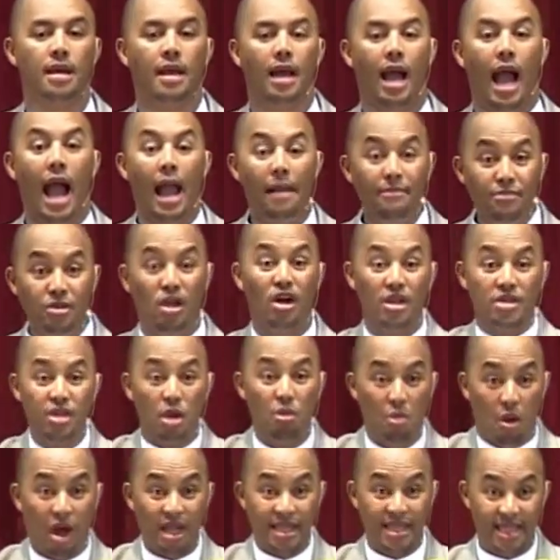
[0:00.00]
I'm not the
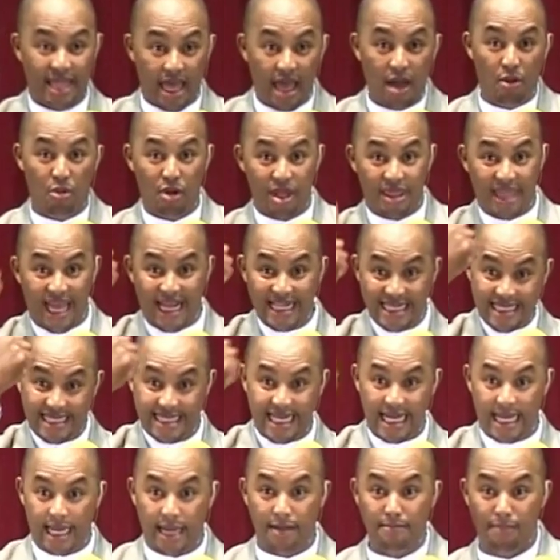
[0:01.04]
one there with that
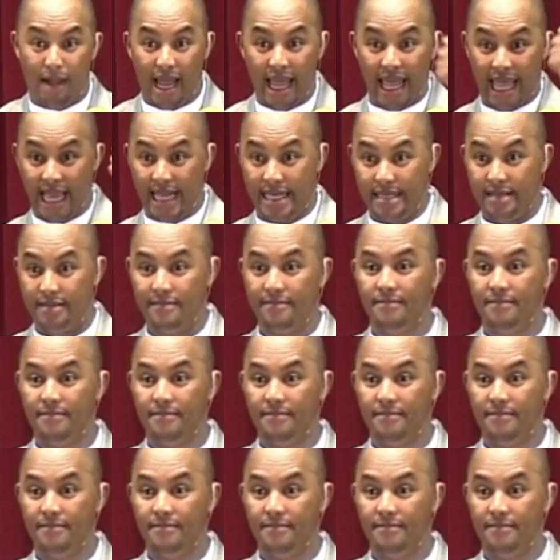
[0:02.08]
stick in my hand.